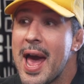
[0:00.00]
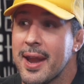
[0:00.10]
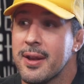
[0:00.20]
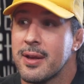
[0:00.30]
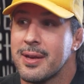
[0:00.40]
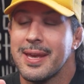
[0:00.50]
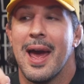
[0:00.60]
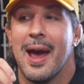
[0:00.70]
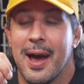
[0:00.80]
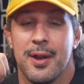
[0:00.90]
Still my
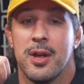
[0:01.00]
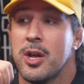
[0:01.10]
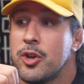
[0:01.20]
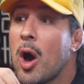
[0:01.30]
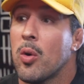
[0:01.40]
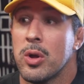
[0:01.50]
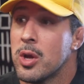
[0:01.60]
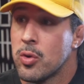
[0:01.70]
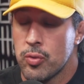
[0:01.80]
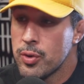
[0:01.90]
dad. Yeah. I don't want to hear no. nobody
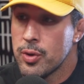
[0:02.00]
saying that